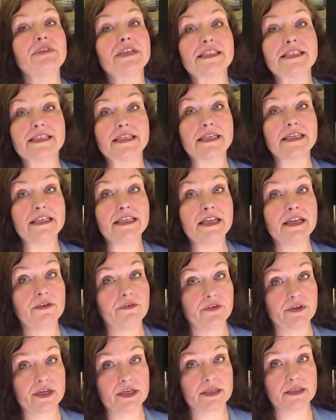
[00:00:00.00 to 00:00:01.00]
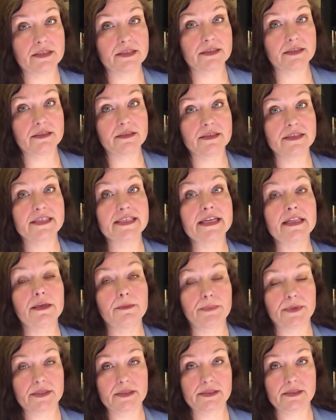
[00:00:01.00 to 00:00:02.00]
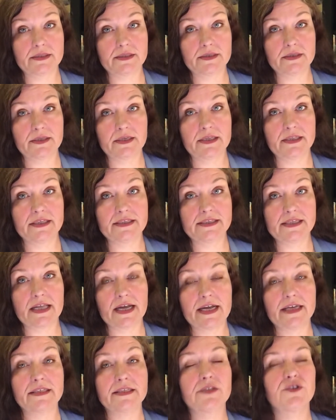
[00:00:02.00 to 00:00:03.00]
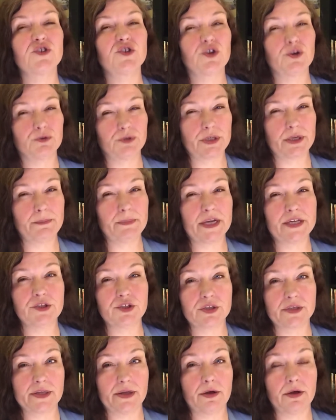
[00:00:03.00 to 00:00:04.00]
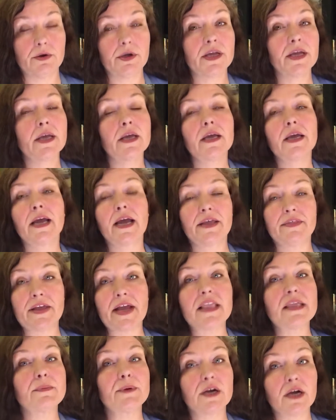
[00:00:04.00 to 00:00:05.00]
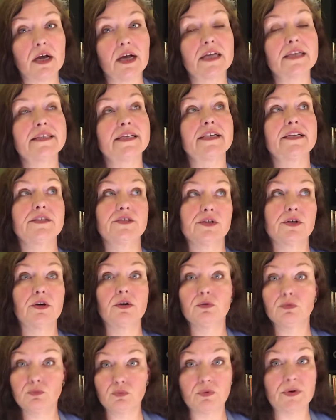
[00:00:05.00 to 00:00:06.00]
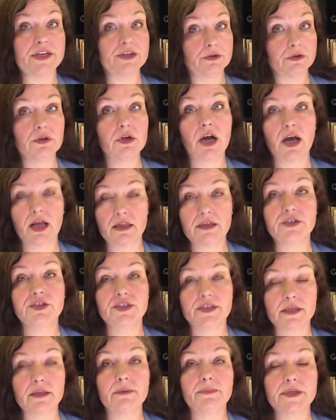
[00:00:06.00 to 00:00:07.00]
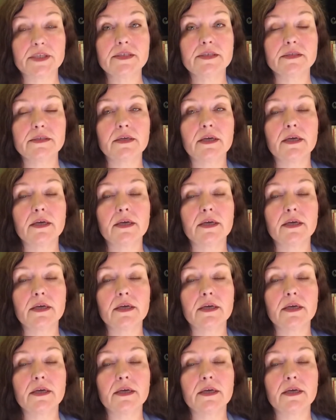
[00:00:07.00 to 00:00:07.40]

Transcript: significant syllabus in this class. It's 13 pages long, and that's because it's a real college syllabus.